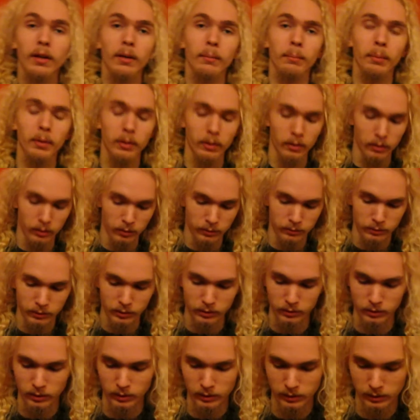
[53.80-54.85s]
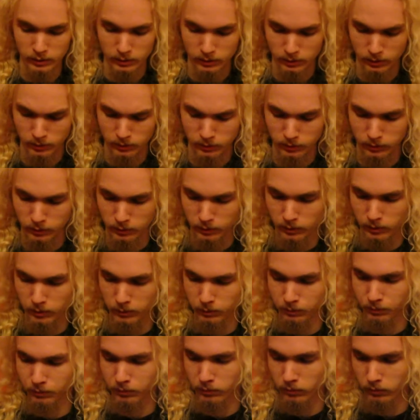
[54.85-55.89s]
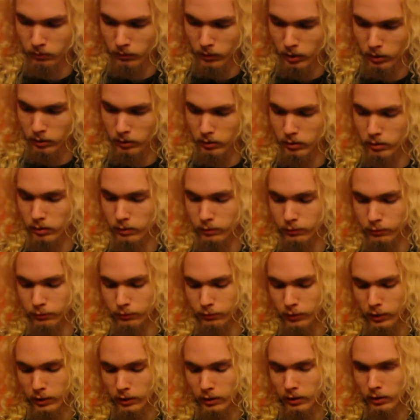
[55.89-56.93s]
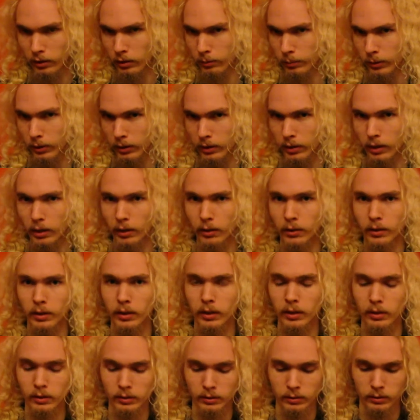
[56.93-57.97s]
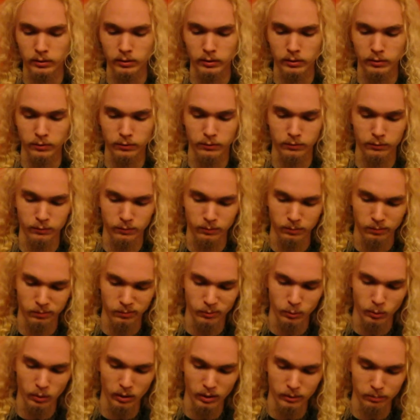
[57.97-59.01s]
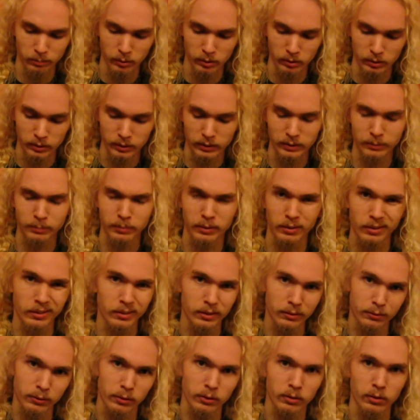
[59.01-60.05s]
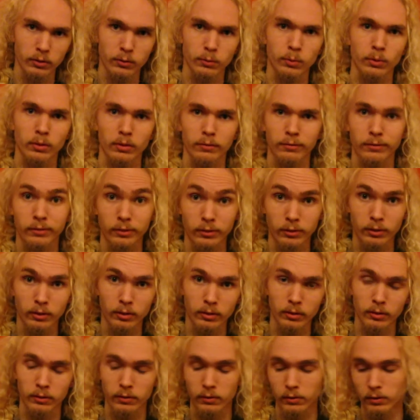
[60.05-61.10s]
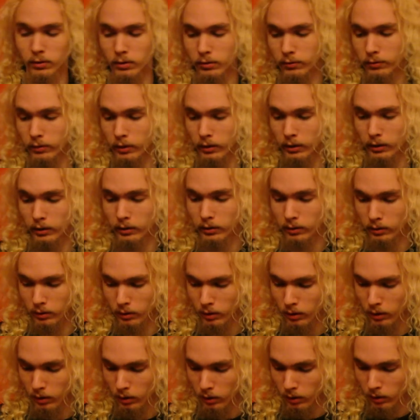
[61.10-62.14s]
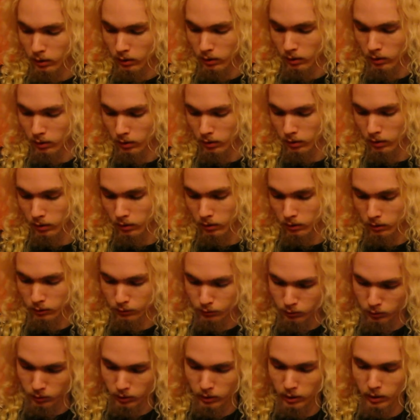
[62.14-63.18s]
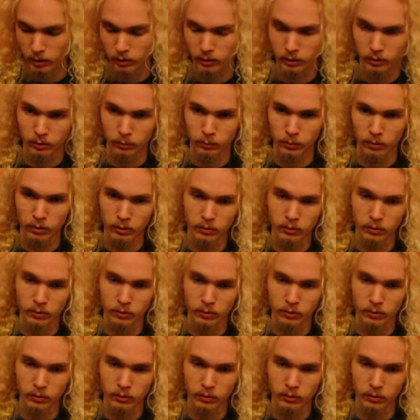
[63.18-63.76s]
But nonetheless, it's a fairly big carry case. It's quite bulky, but if you just want it for storage, it's fine. Or if you're carrying it with a